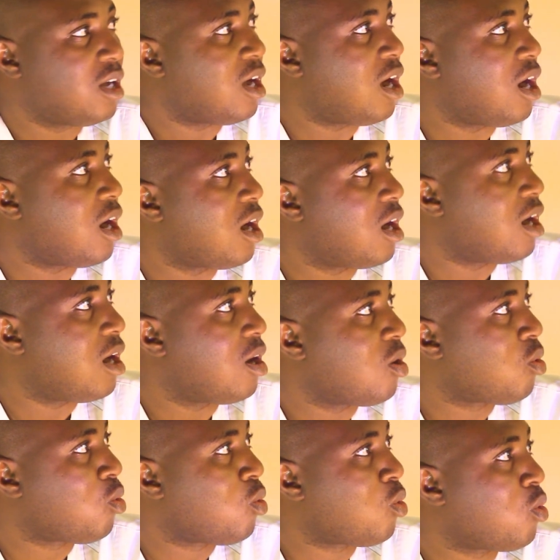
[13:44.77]

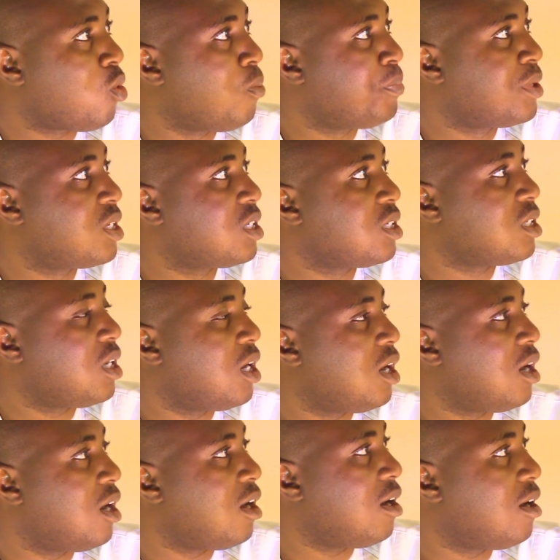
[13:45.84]
cropped
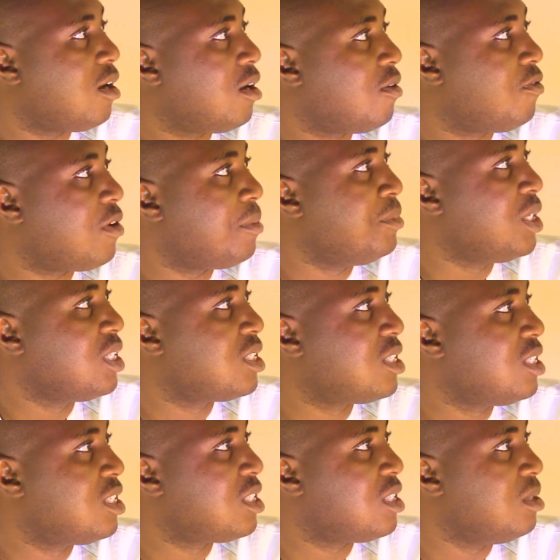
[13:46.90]
farming
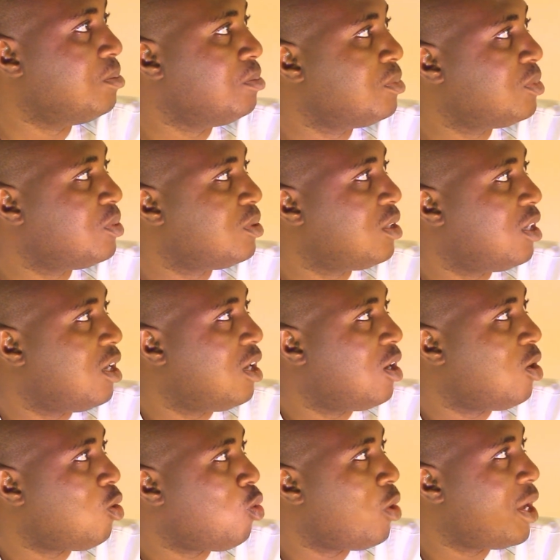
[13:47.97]
system,
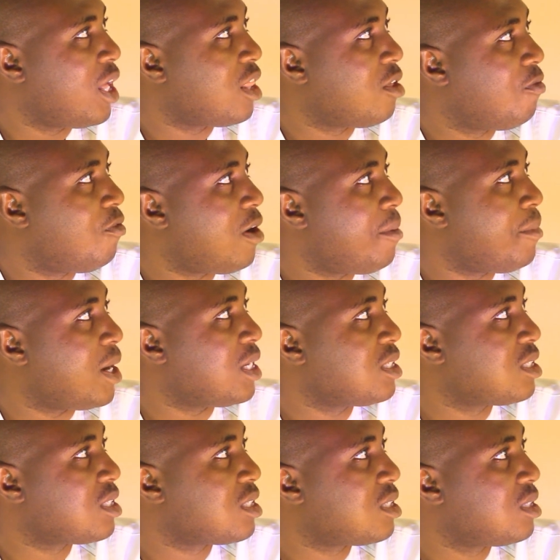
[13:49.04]
where the
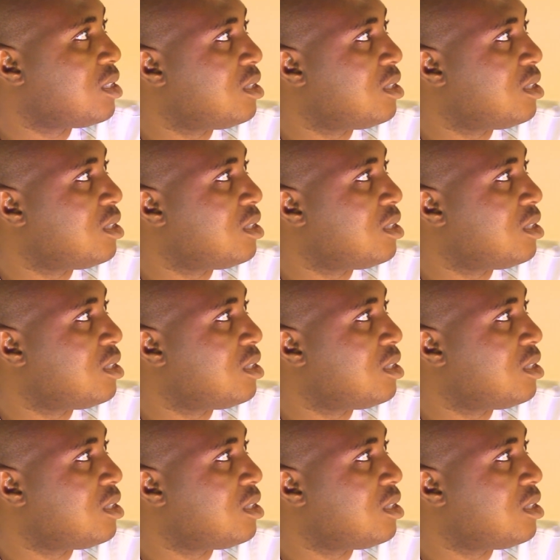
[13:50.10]
farmers